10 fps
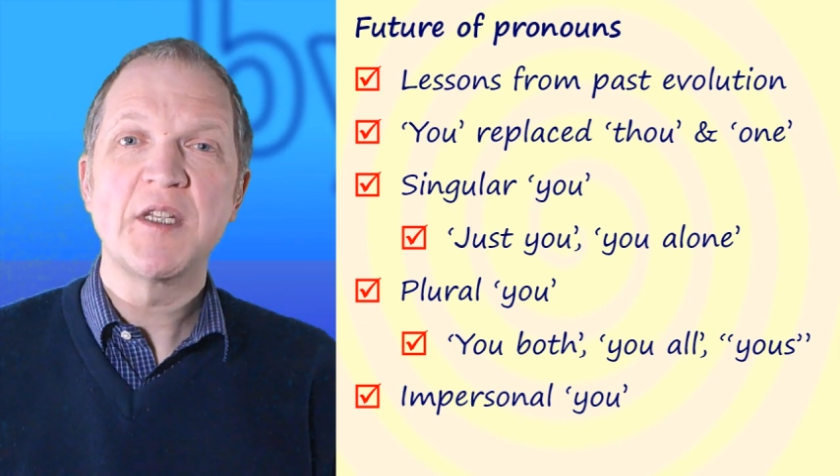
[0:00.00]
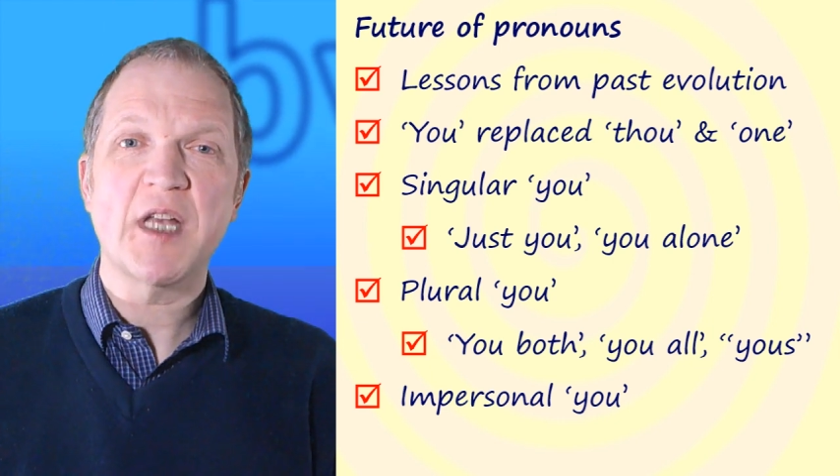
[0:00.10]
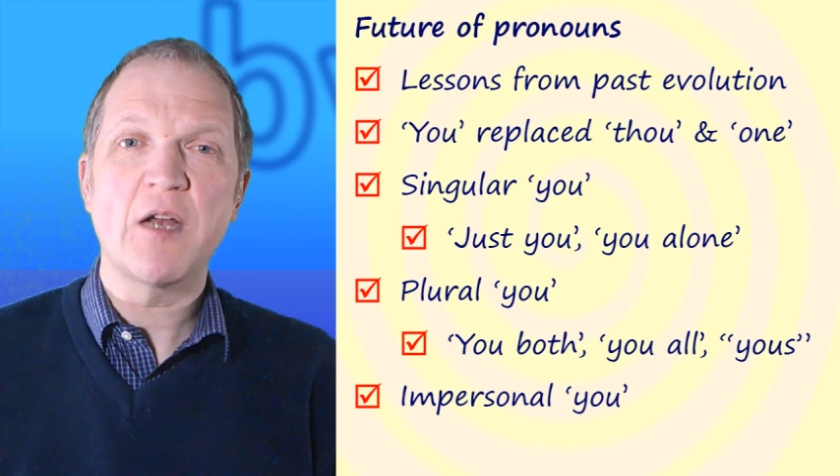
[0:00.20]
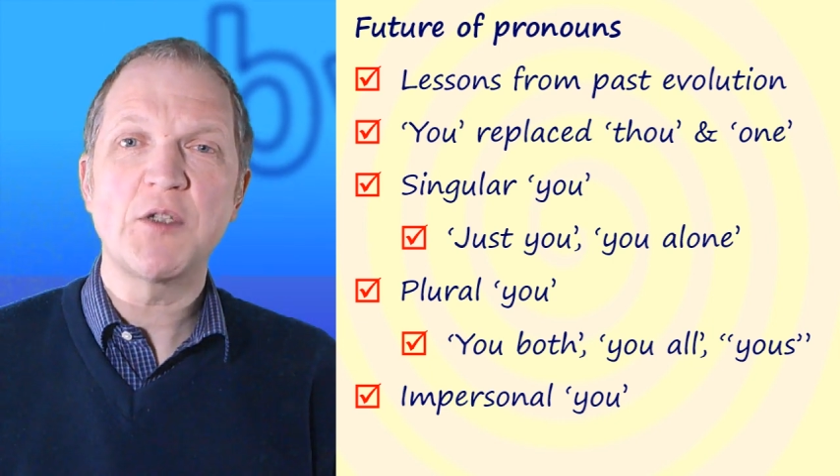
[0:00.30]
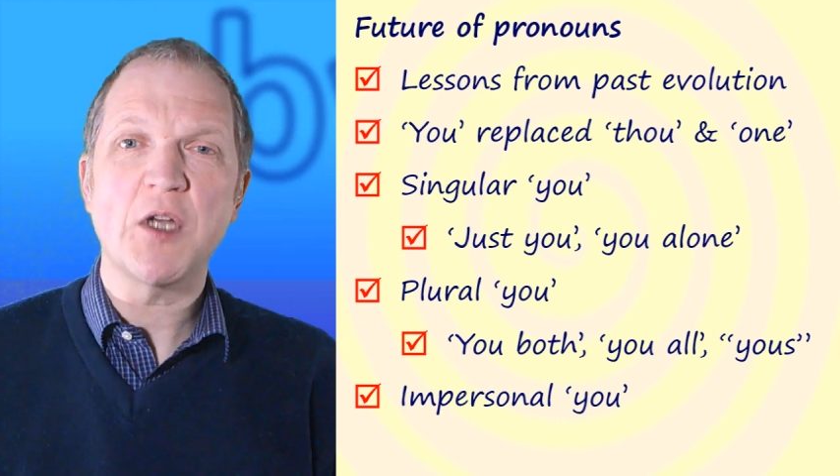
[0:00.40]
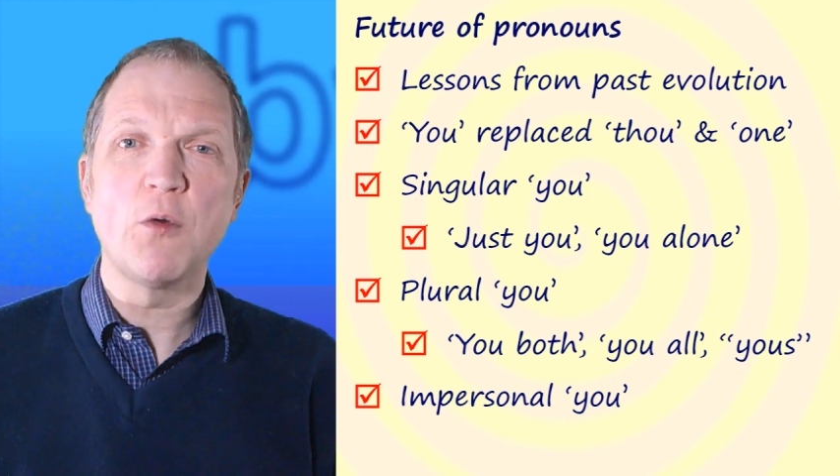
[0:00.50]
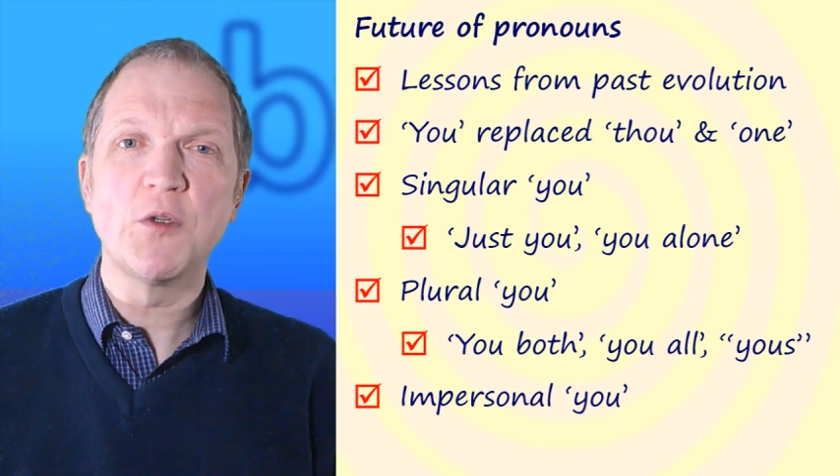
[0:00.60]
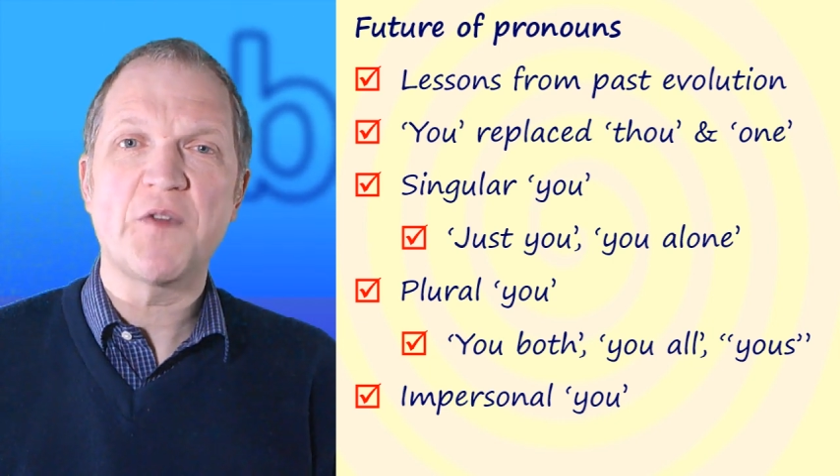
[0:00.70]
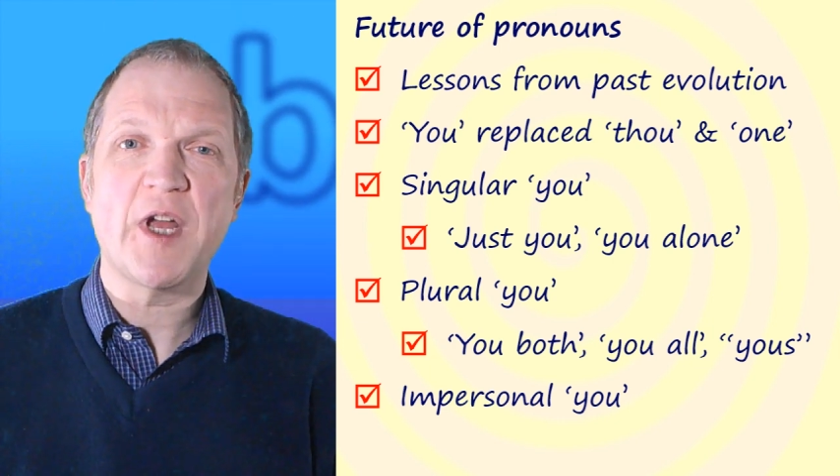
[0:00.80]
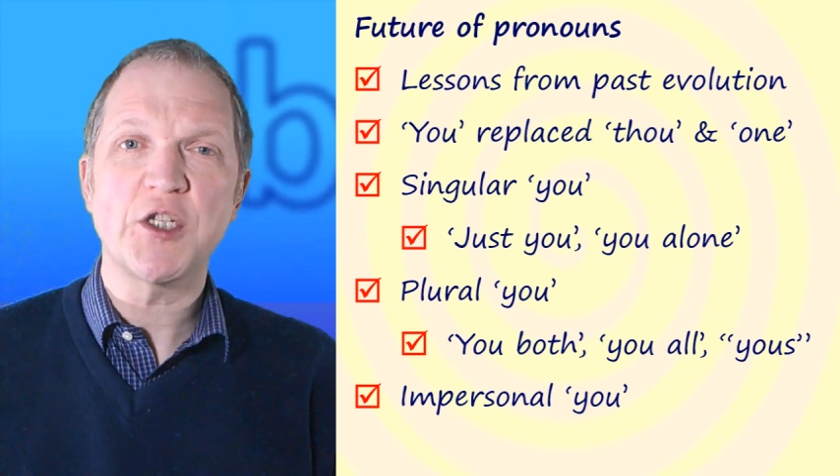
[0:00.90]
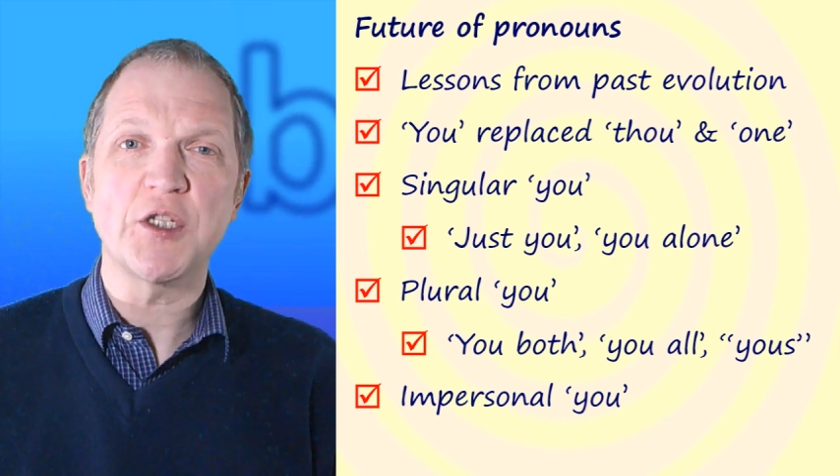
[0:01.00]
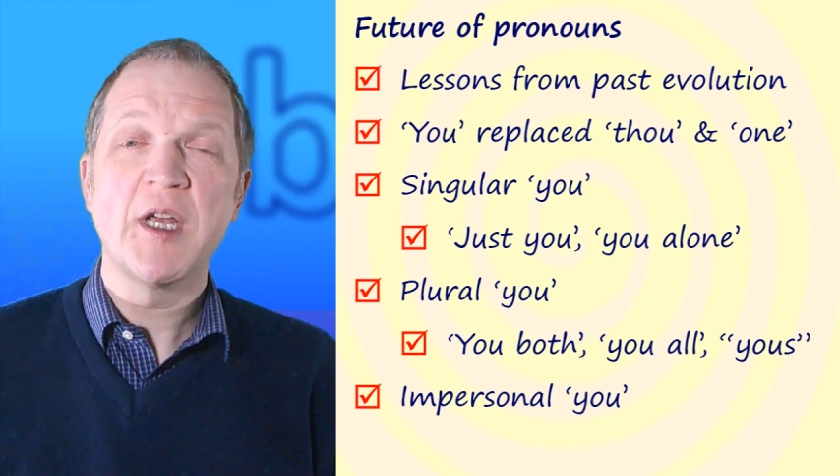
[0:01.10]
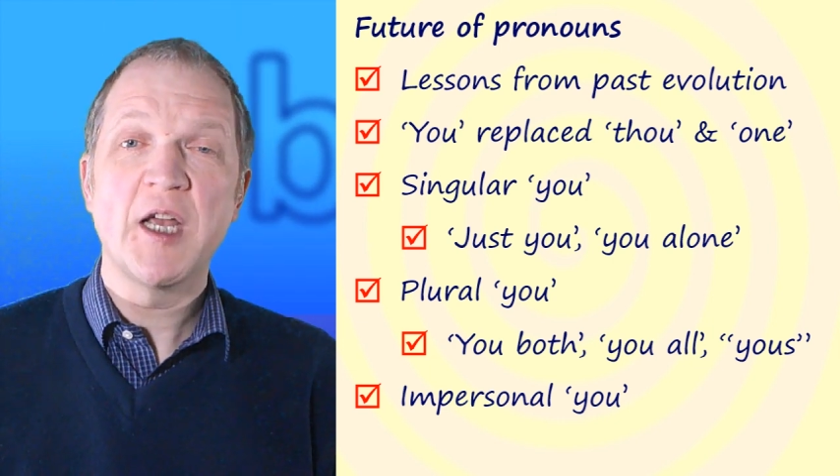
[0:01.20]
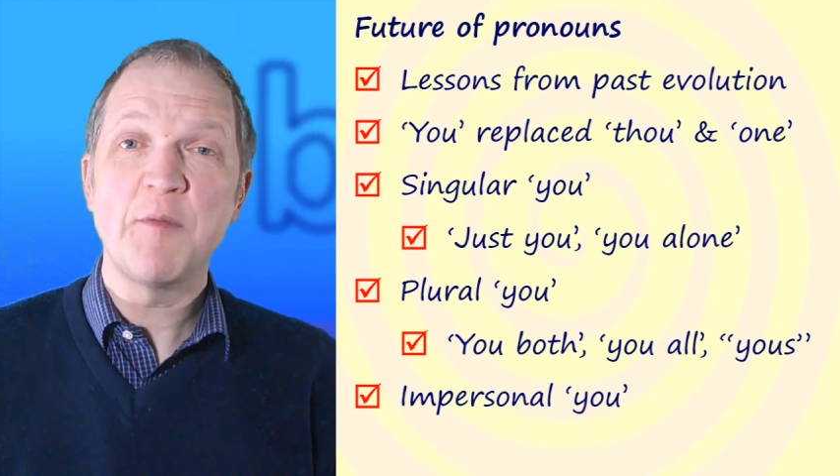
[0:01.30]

sounds old-fashioned